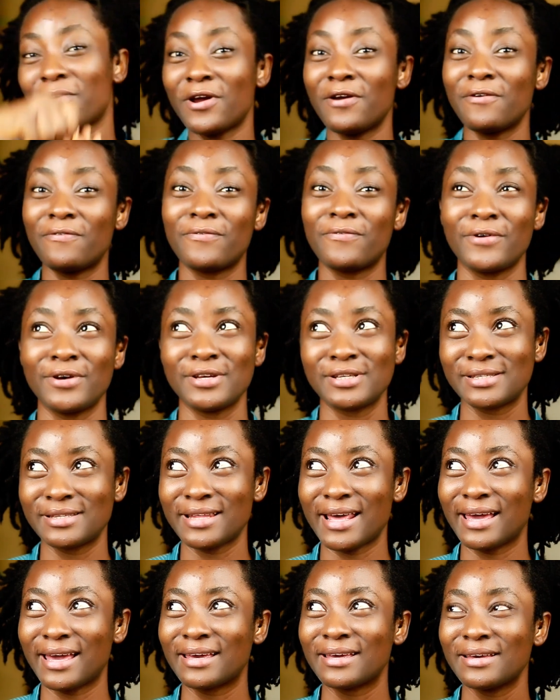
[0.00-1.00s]
very first
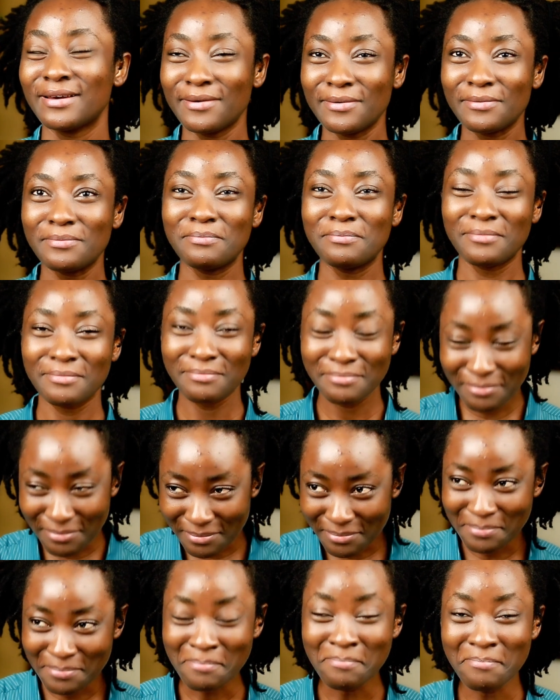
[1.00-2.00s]
like
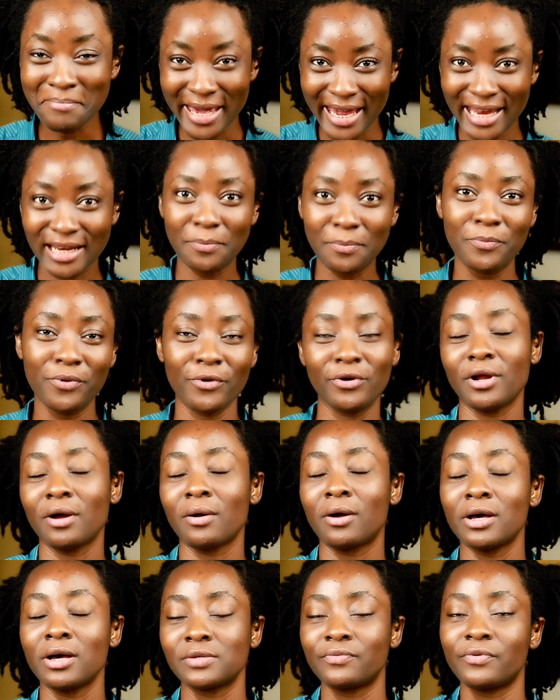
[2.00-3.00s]
made
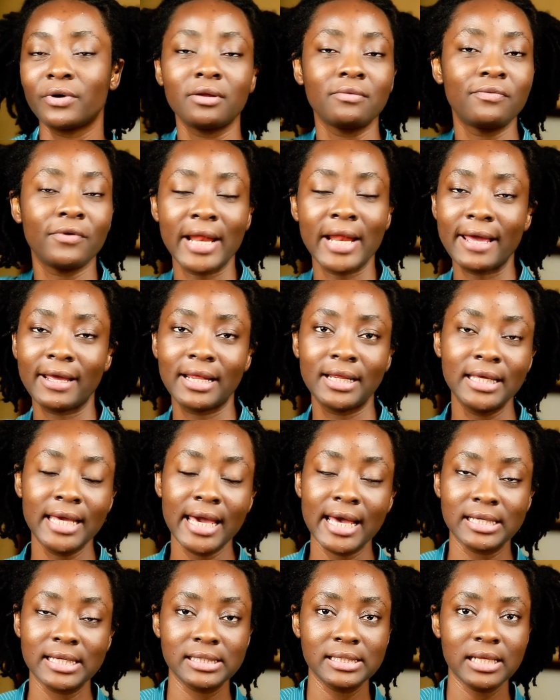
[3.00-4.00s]
product, because for like
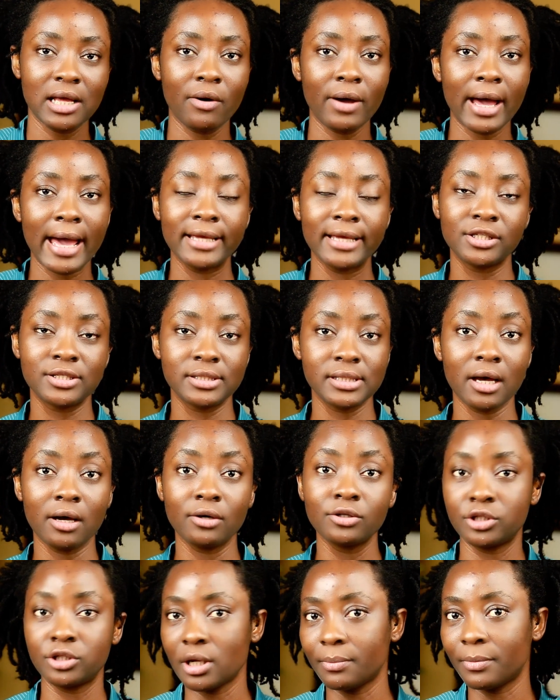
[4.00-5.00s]
years now I
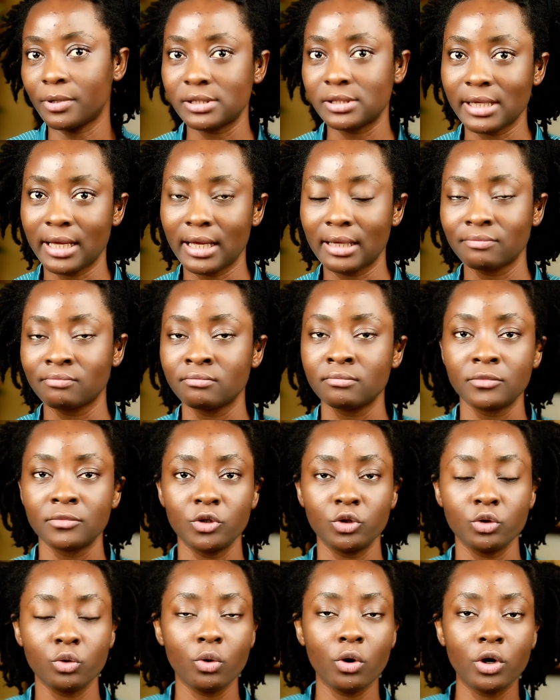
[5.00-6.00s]
sell shea butter,
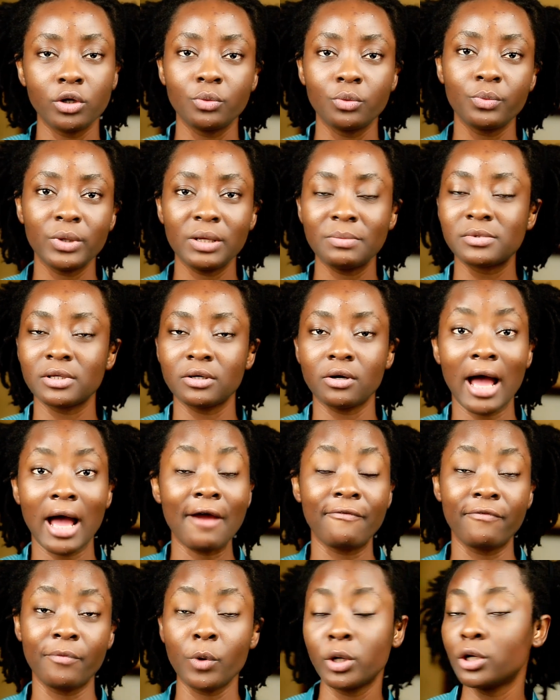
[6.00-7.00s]
you know, unwhipped
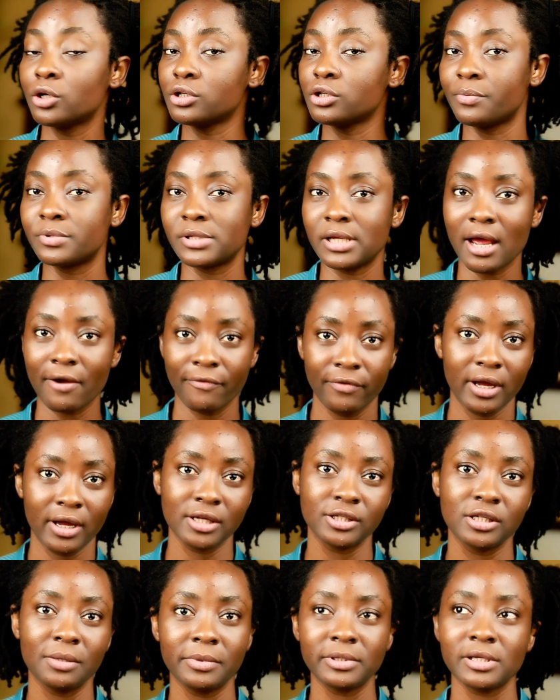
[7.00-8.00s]
100%
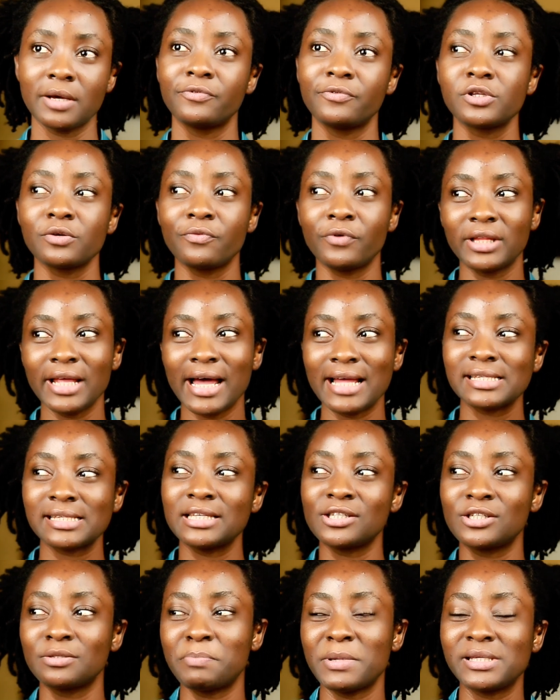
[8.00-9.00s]
African shea butter. So for that,
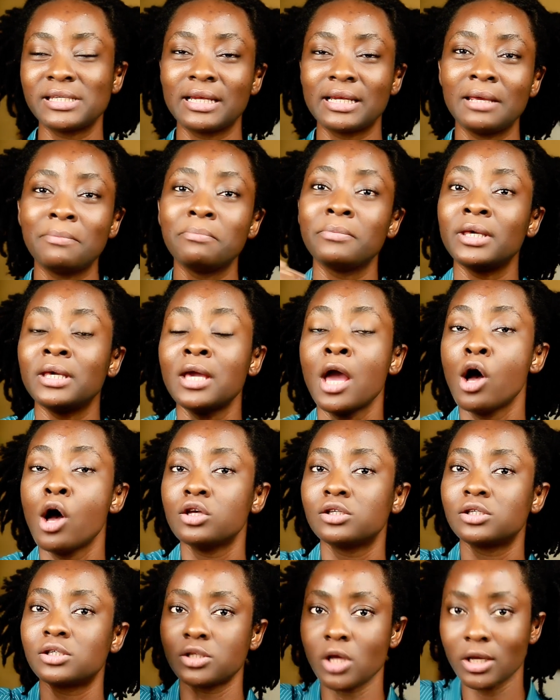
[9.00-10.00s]
it's basically me
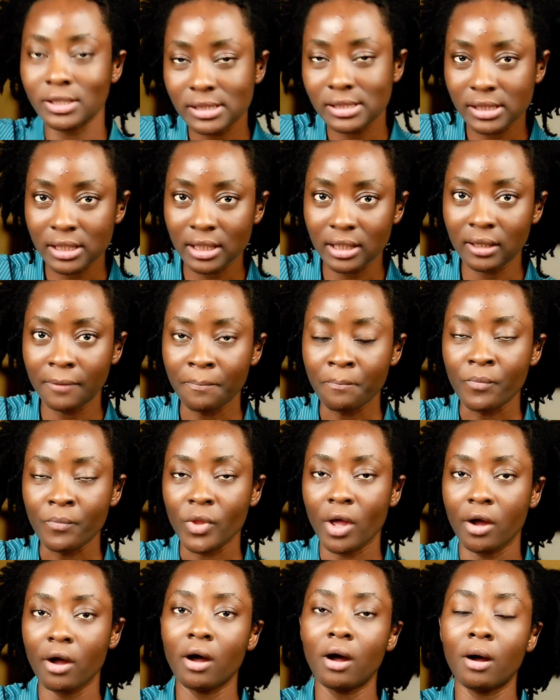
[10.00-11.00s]
sourcing
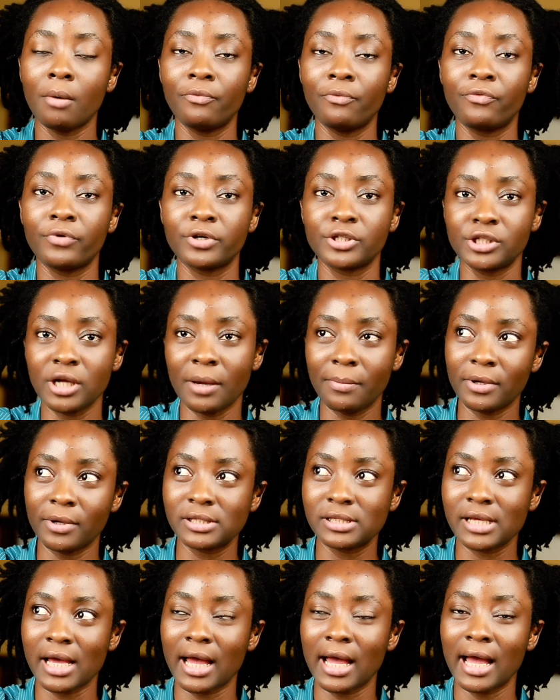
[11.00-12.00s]
for shea
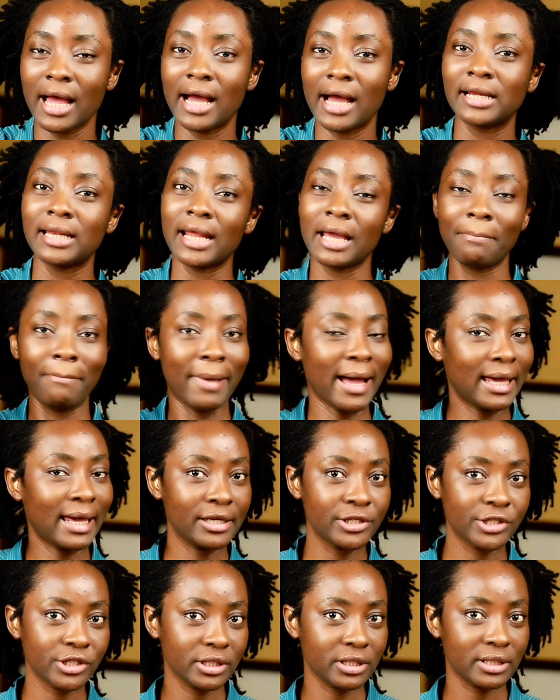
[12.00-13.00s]
butter and like
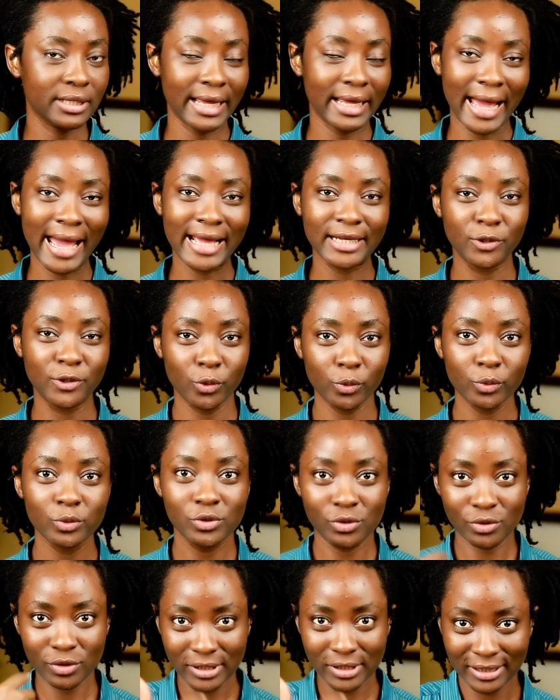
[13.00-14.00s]
packaging it. Like I
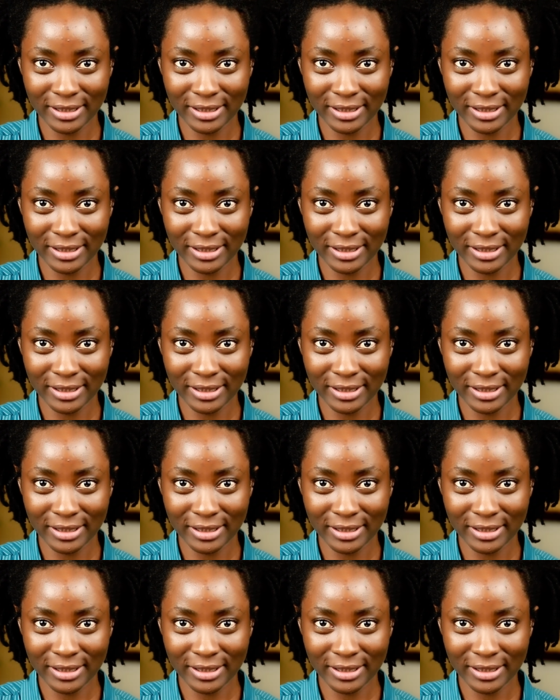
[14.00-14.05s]
don't